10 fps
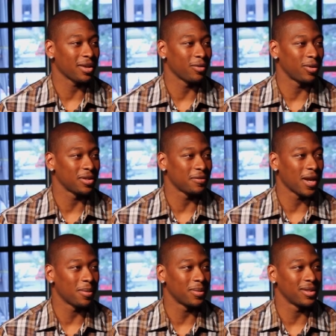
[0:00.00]
everyone is
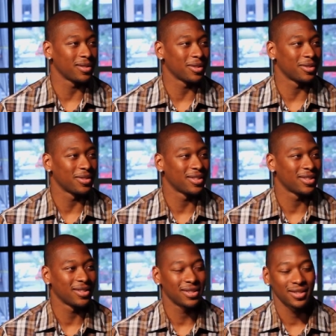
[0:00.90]
family. So
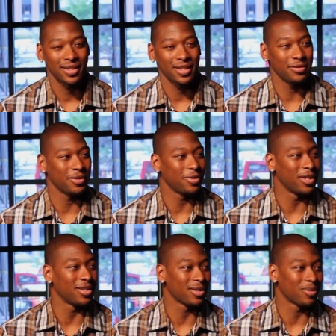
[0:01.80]
even if you
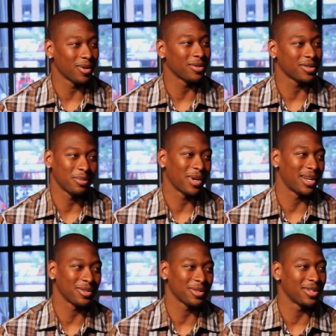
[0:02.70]
did something wrong,
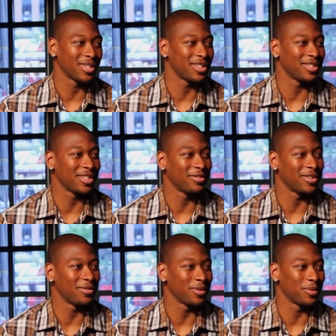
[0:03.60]
somebody was going to get you,
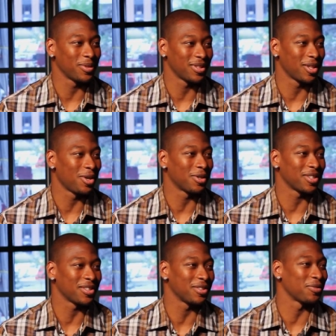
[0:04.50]
even if it was a long
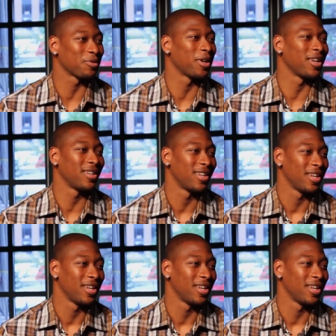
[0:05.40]
distance friend